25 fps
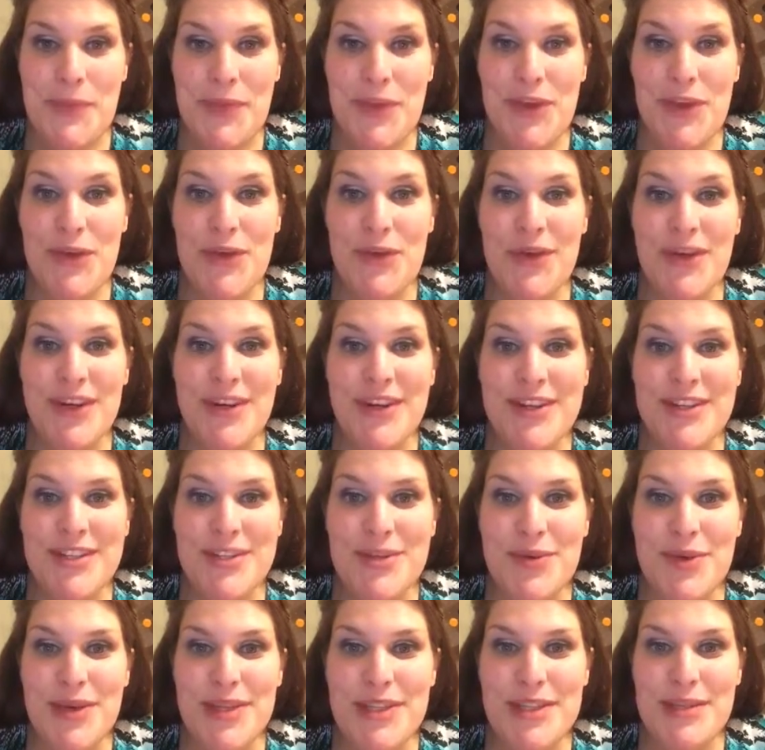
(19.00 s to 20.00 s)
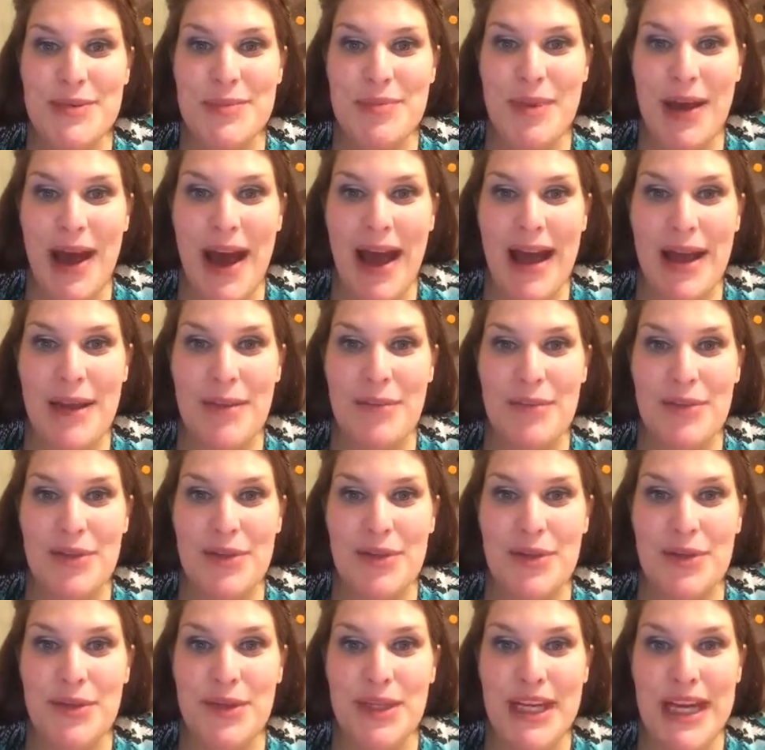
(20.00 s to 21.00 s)
you are going to want to buy
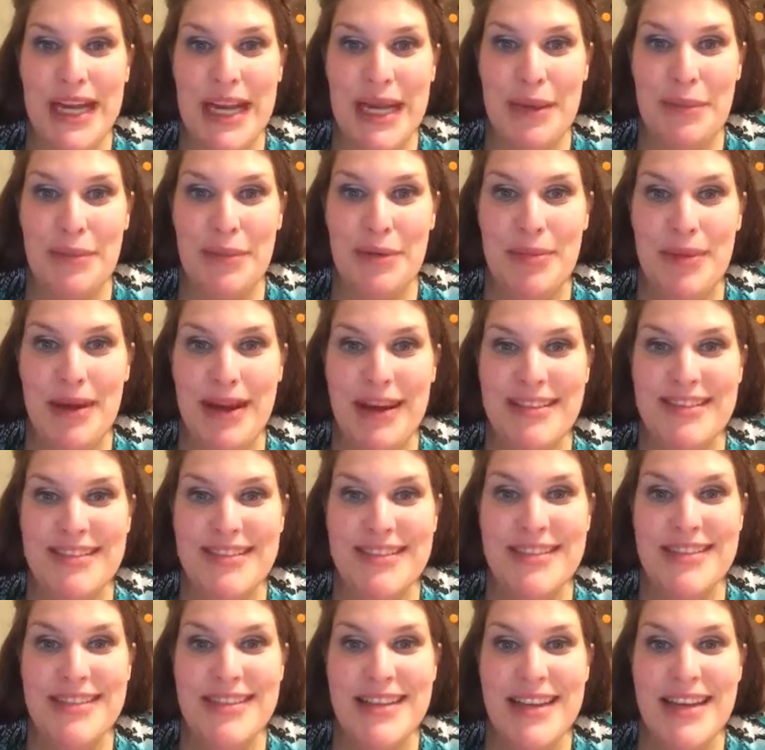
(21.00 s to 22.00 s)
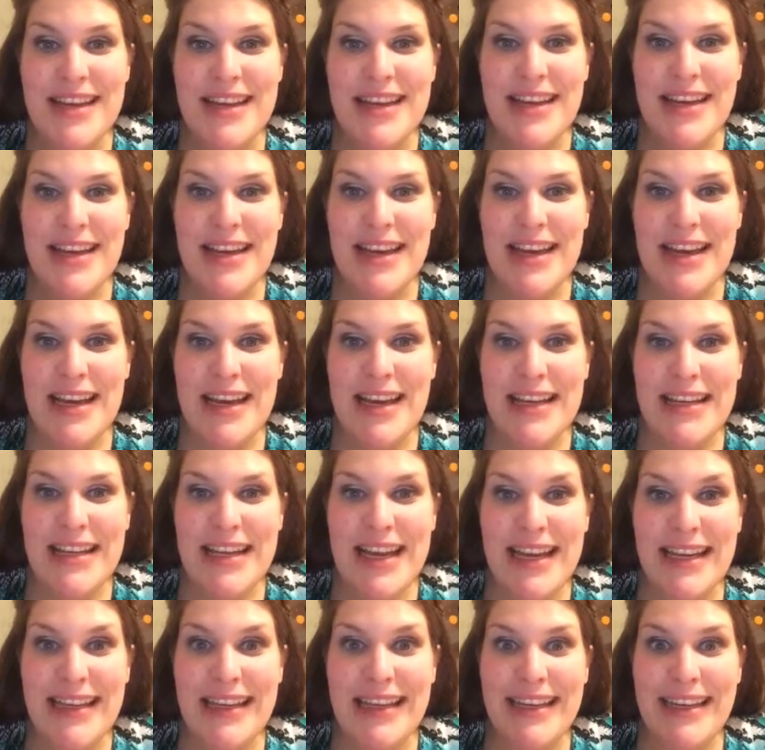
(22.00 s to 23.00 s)
blue or amber bottles,
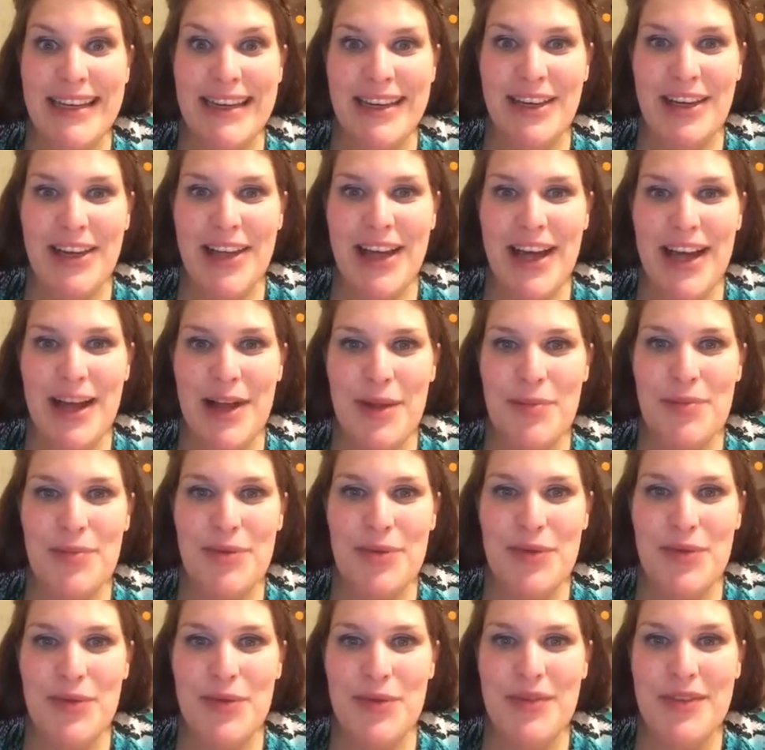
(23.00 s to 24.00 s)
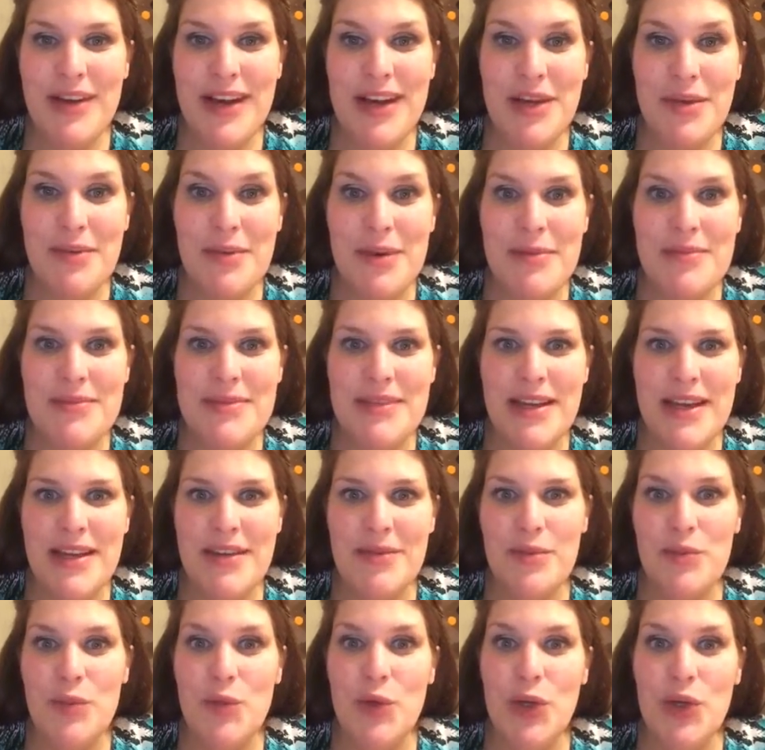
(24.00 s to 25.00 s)
and I can help you find a
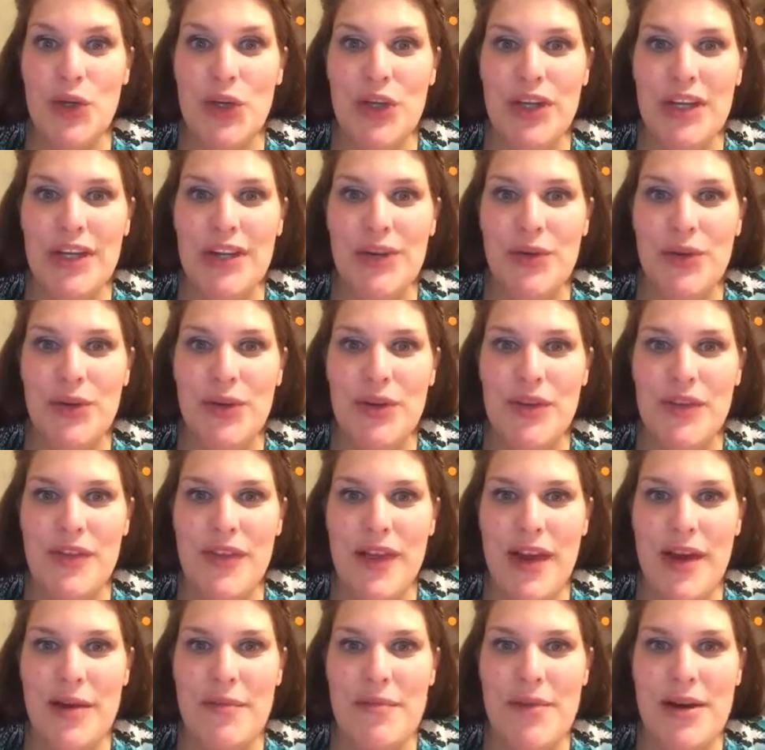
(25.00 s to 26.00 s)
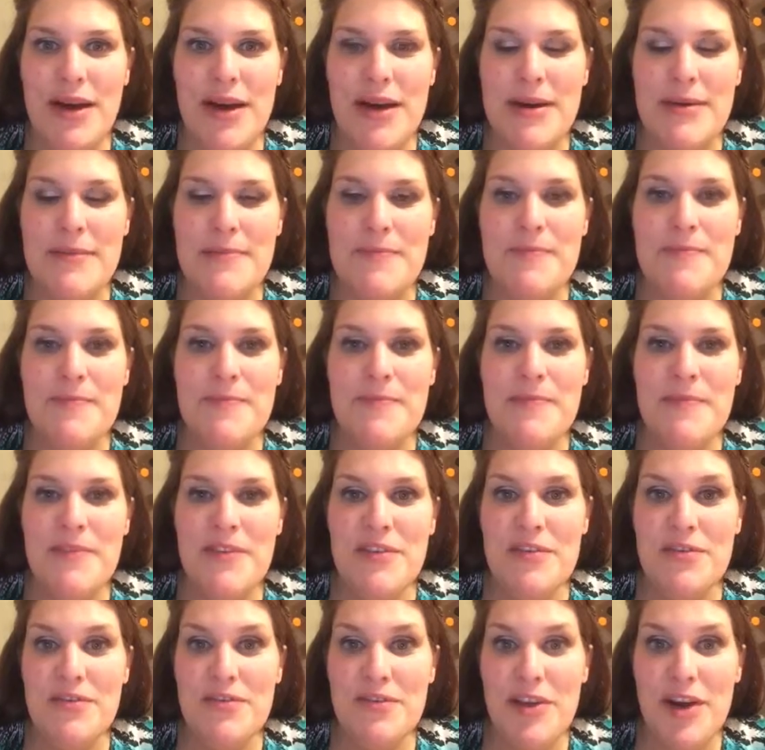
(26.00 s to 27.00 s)
website where you can order them.
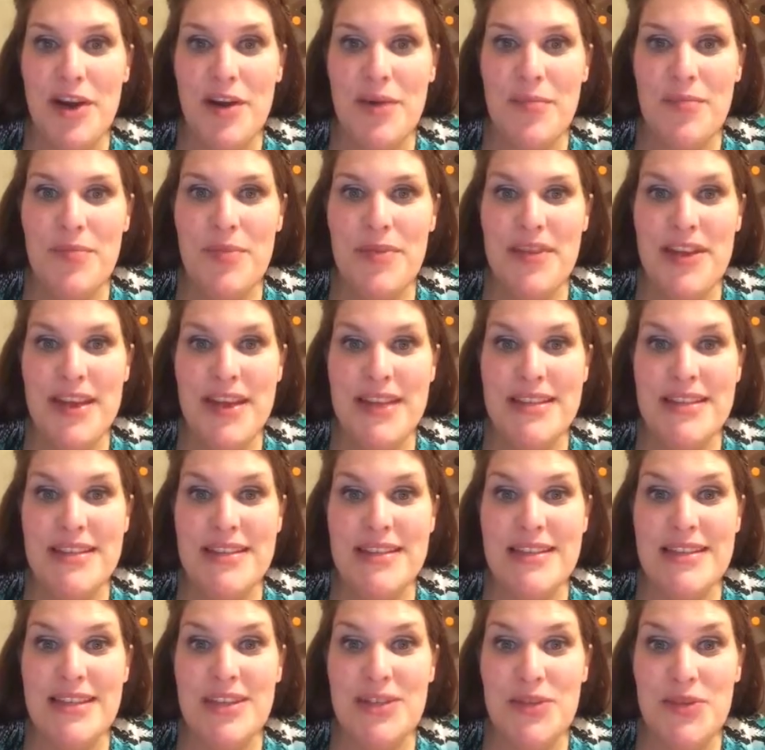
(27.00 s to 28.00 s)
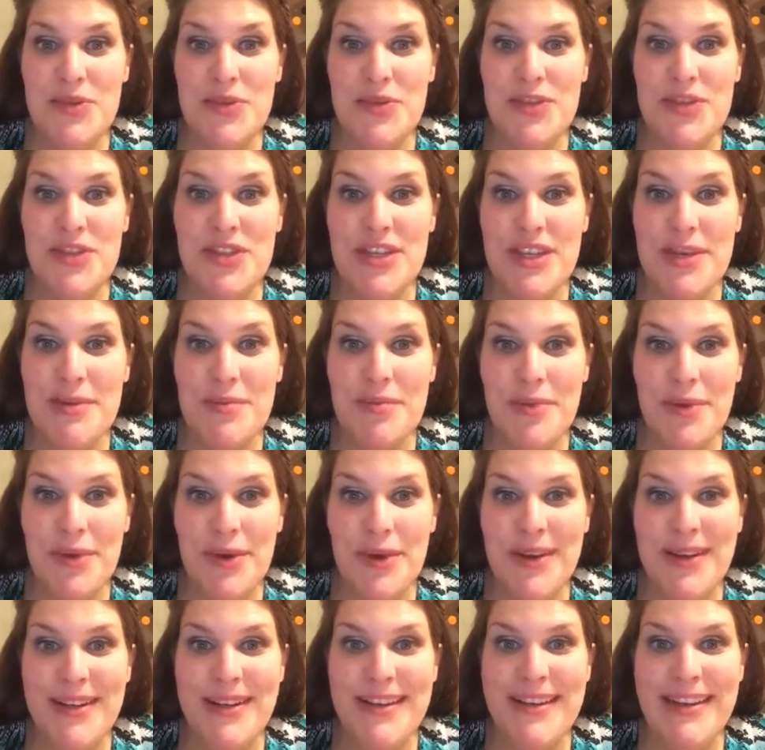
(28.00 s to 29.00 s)
From, but that's hugely
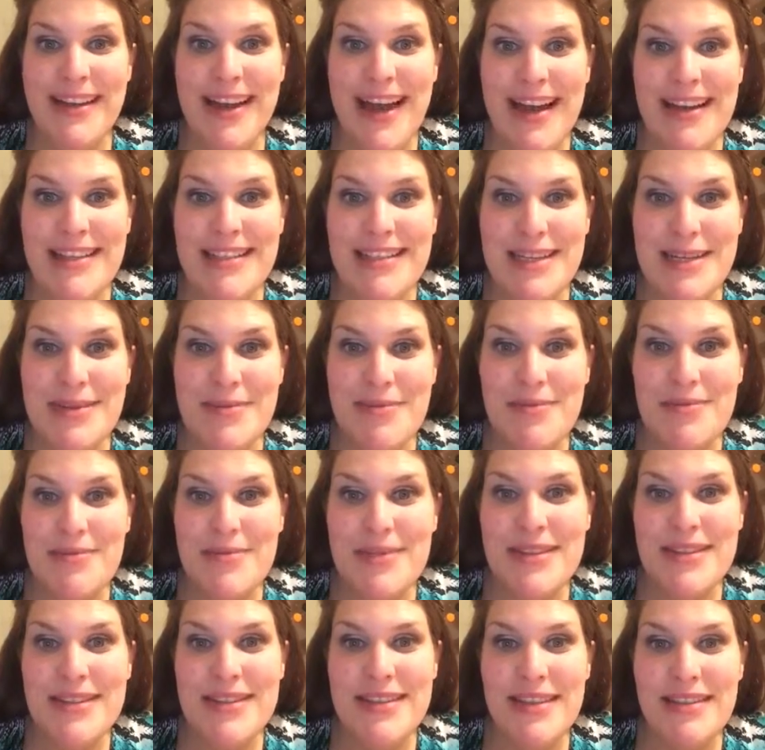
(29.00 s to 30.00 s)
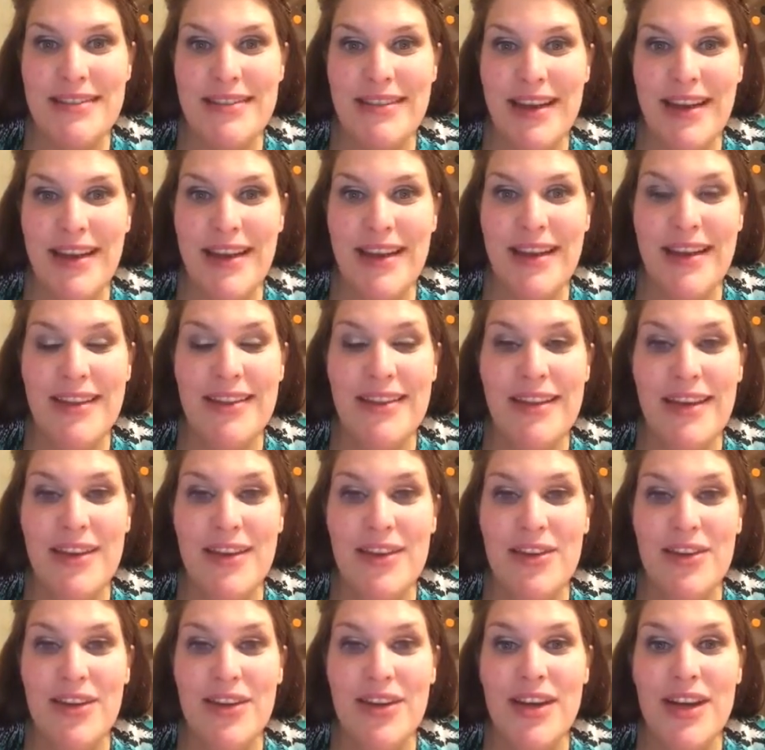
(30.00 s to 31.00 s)
important not to keep them in the sunlight. And the
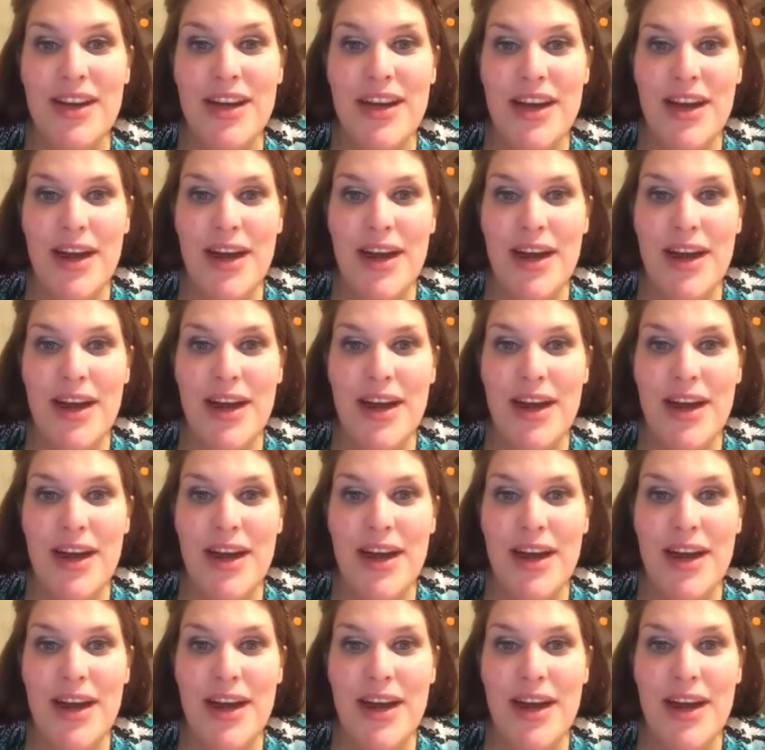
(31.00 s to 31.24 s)
other